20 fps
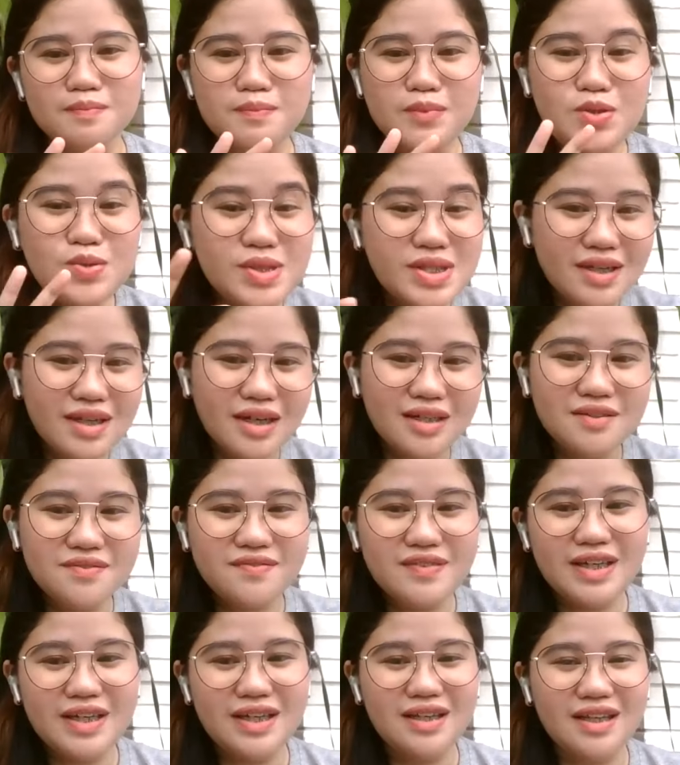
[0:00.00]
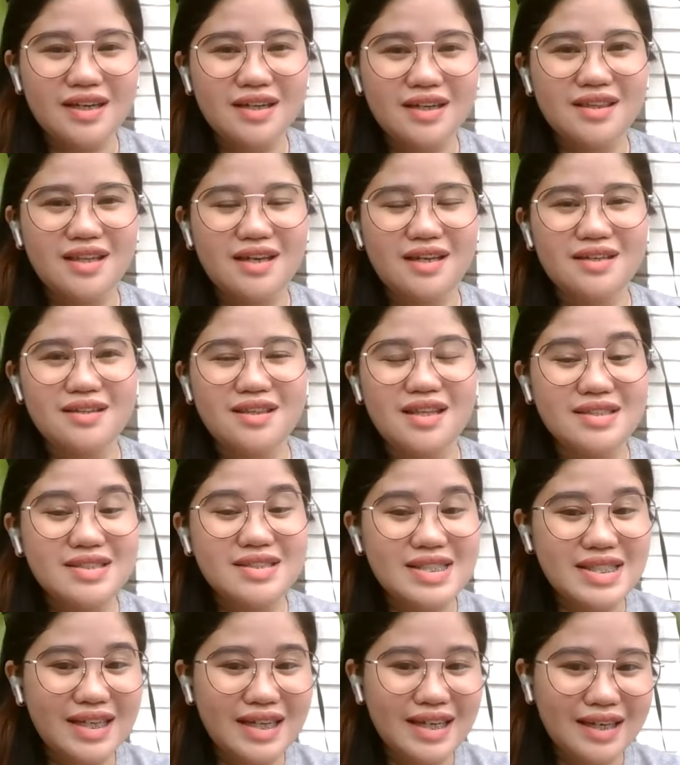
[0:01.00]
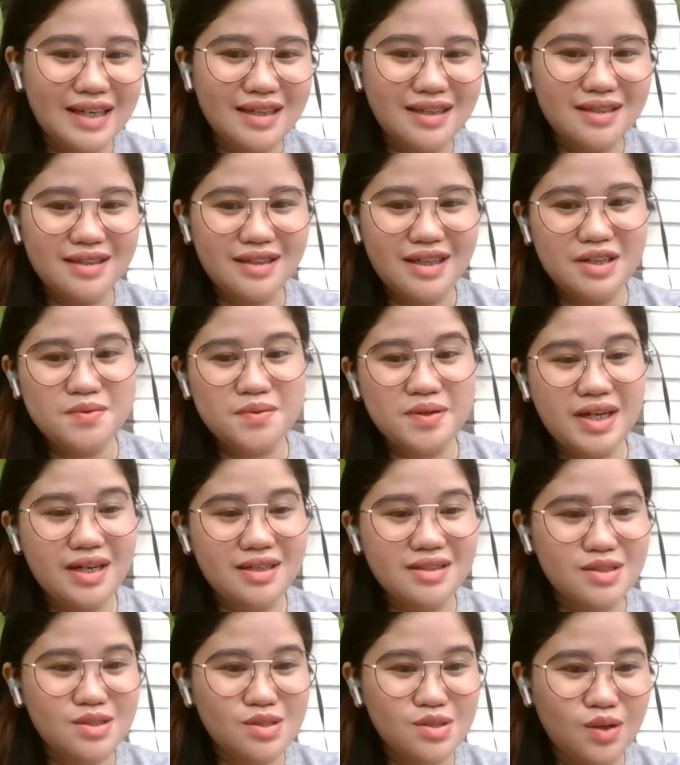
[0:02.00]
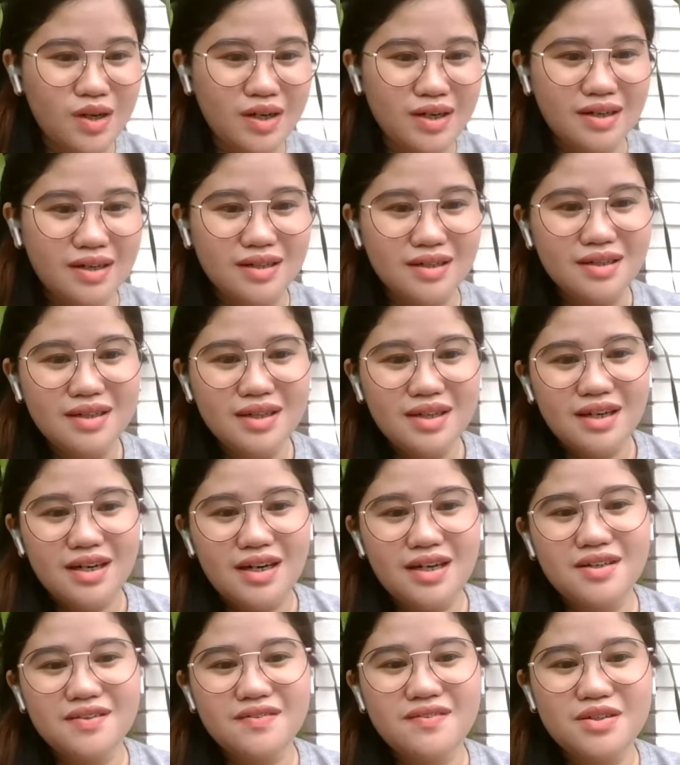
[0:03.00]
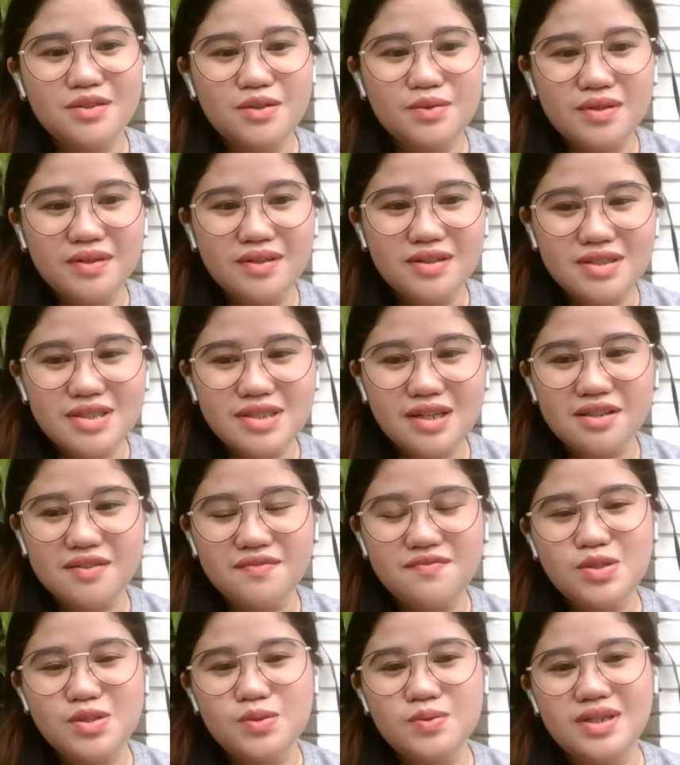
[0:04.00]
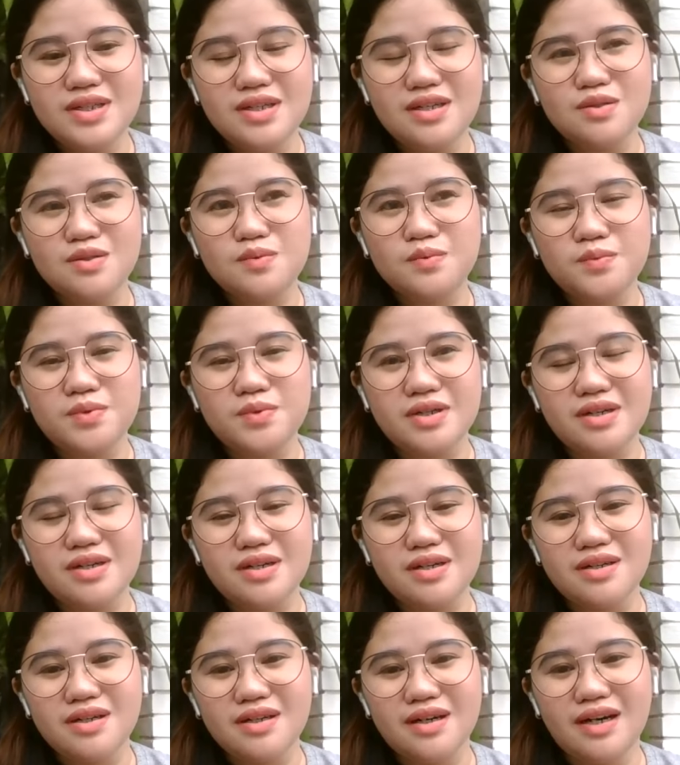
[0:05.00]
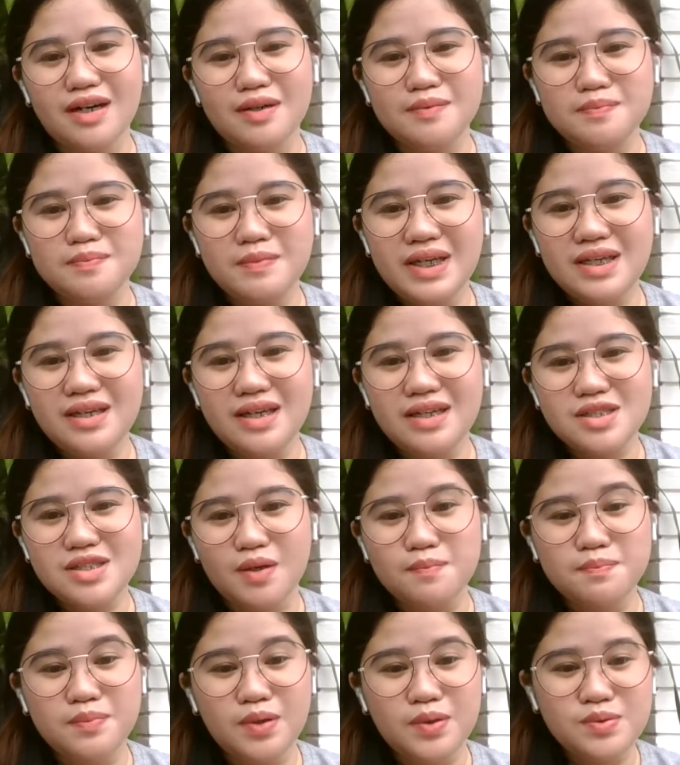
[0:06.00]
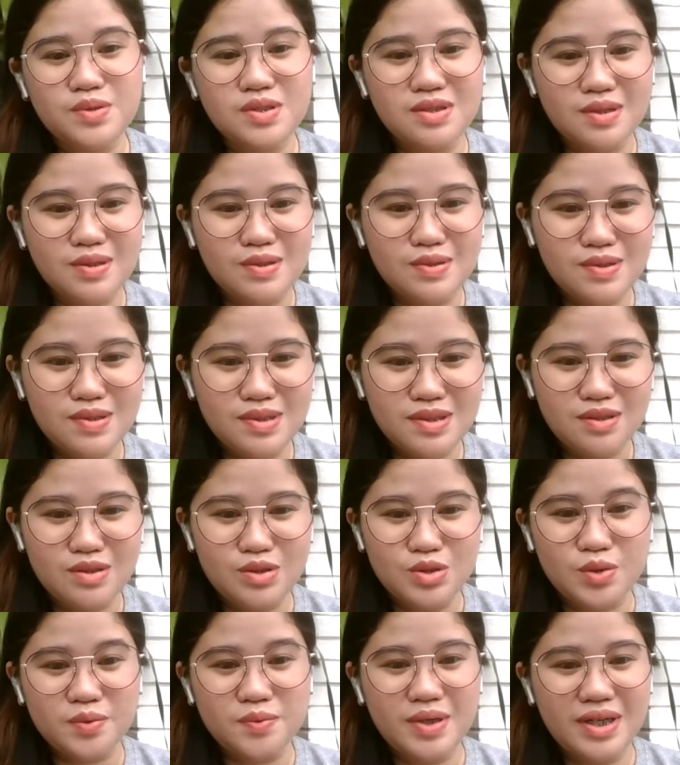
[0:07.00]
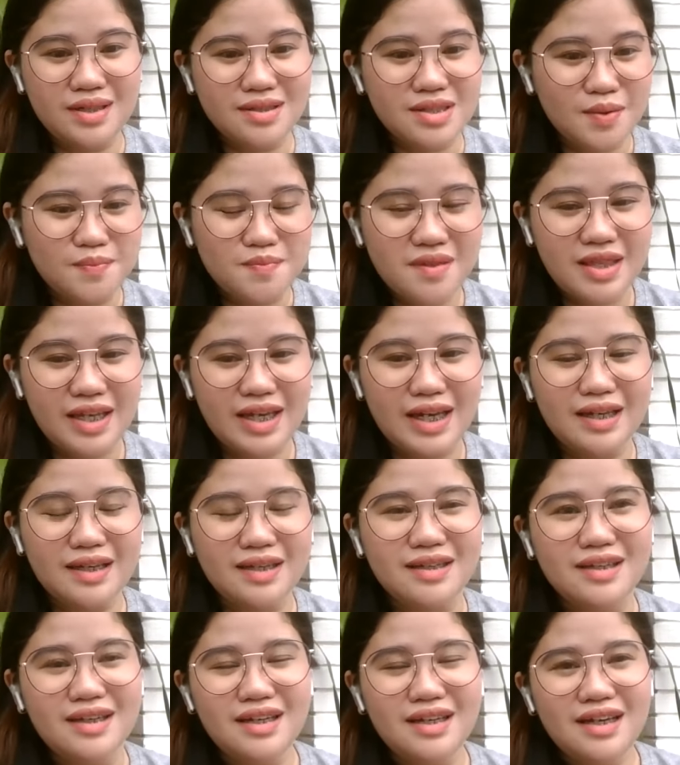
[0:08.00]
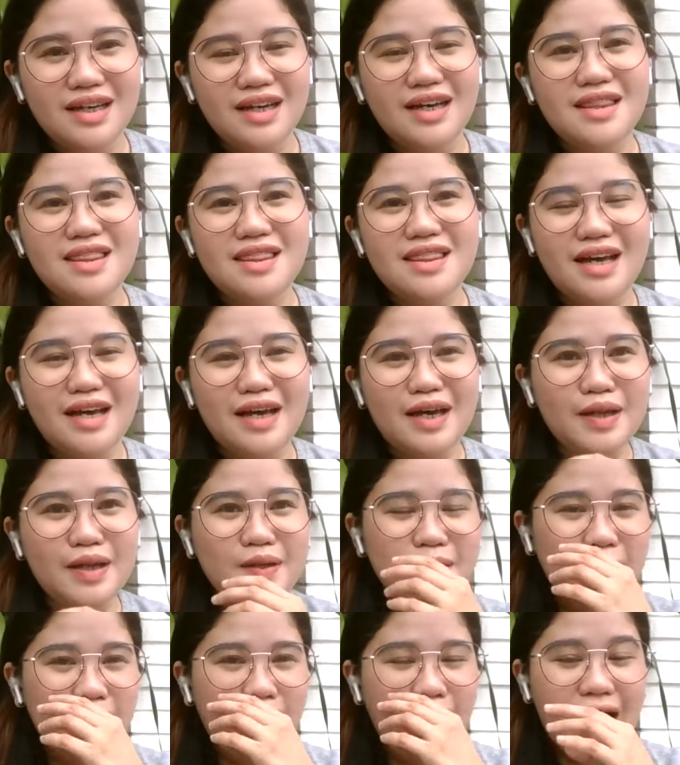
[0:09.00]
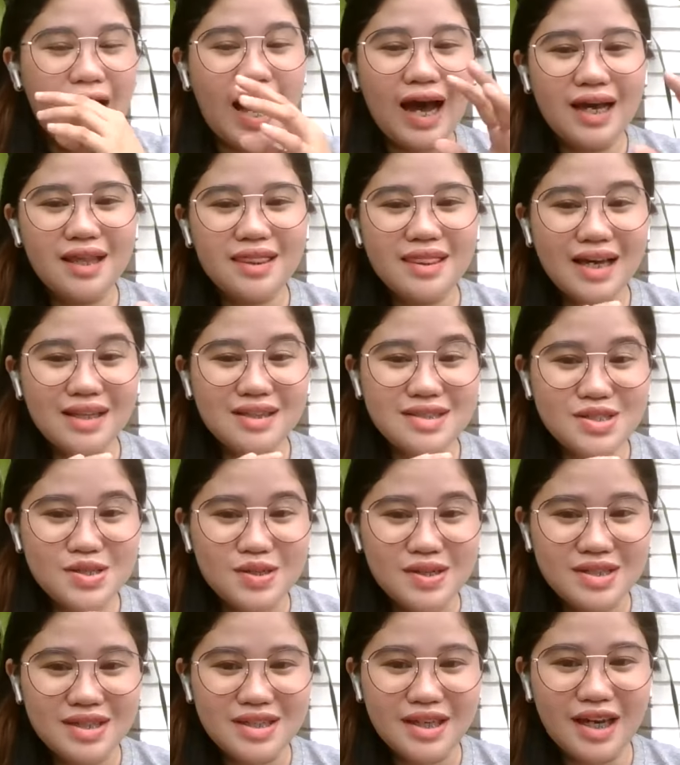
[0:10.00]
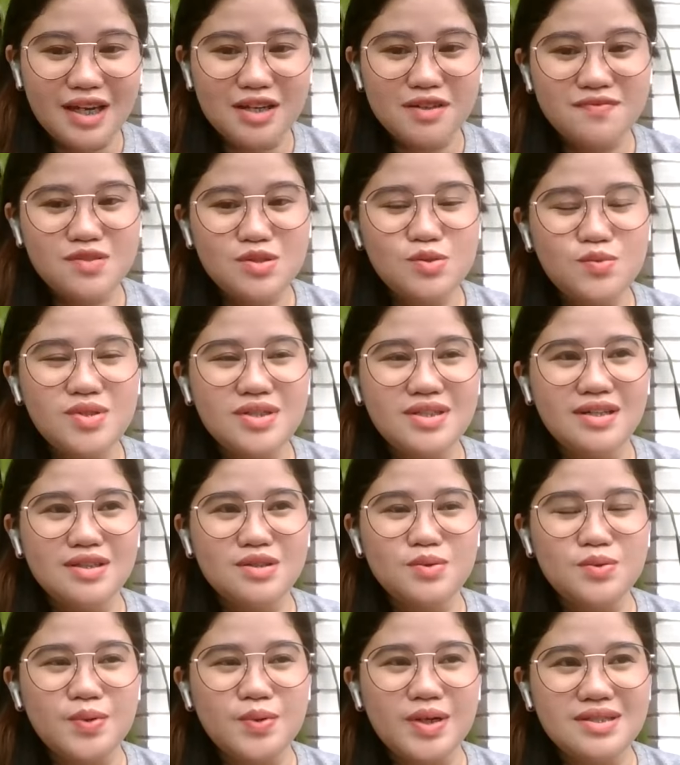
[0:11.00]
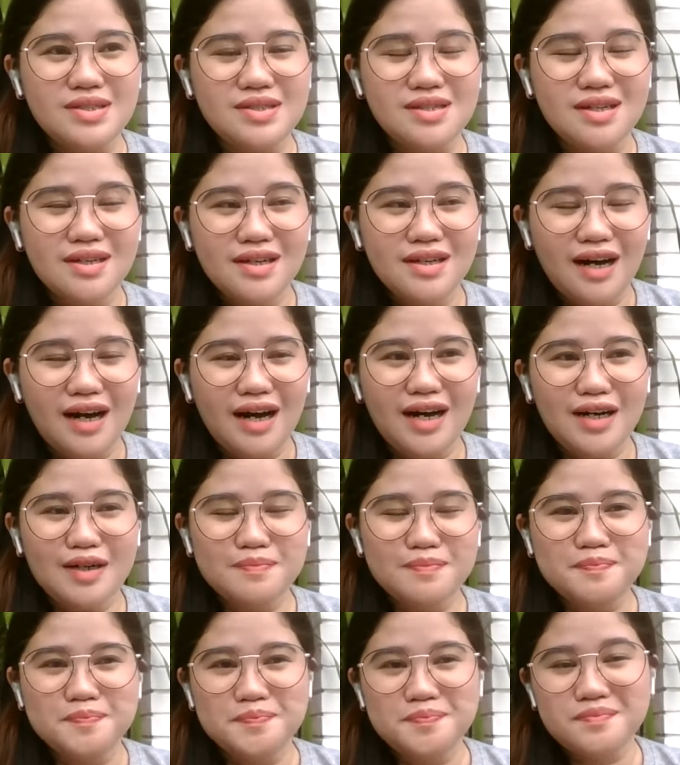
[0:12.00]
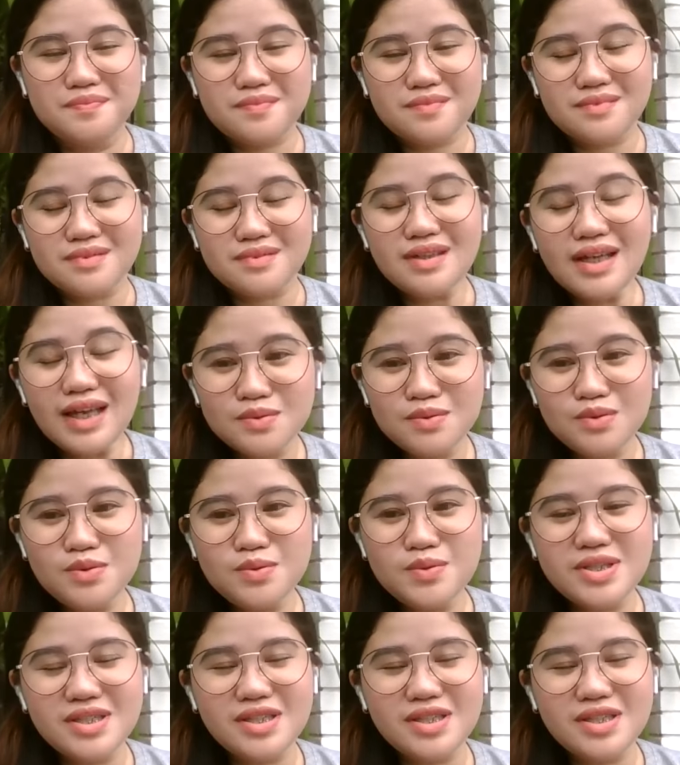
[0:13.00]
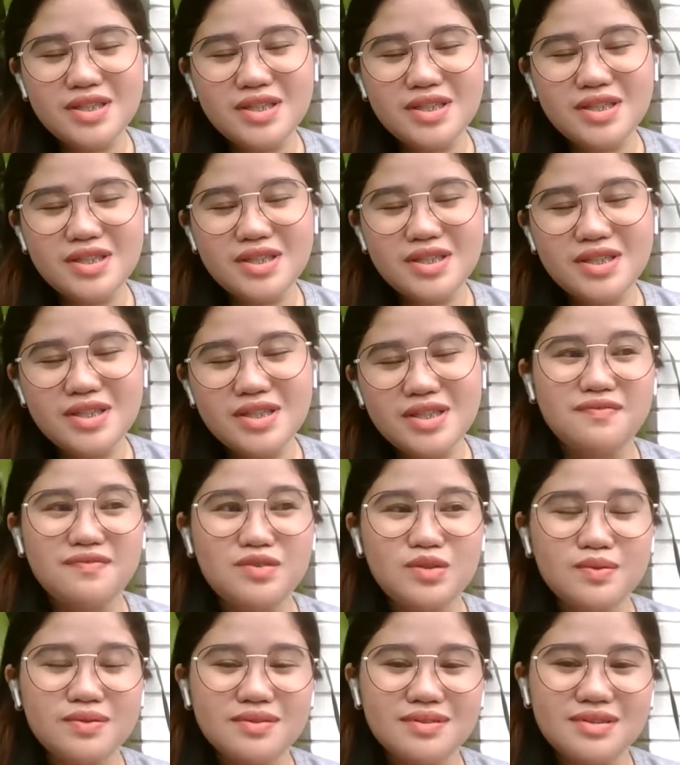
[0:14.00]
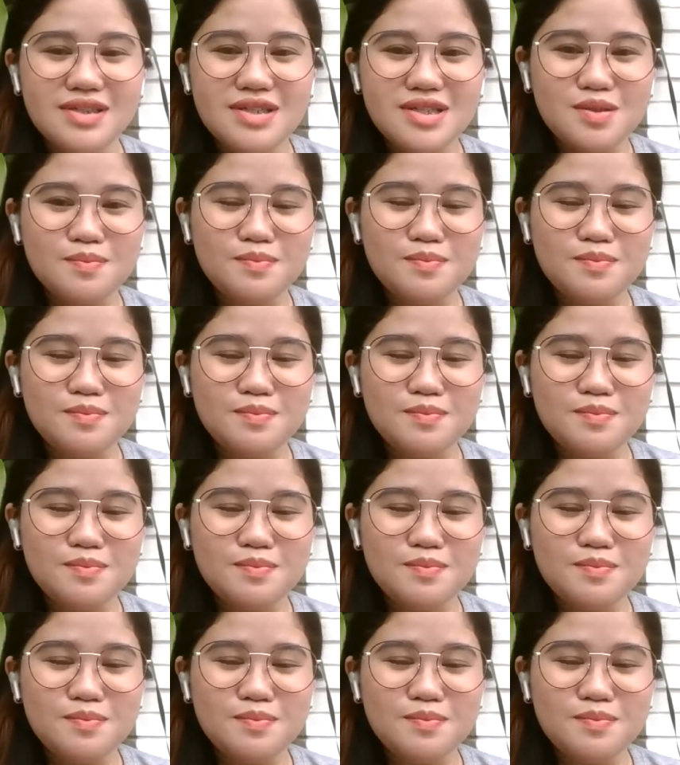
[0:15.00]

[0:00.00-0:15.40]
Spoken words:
musical thing, like they sing, they create a song. Another set of students were making some posters, drawing something. And then that certain kind of student who was um, lazy to do something. So I've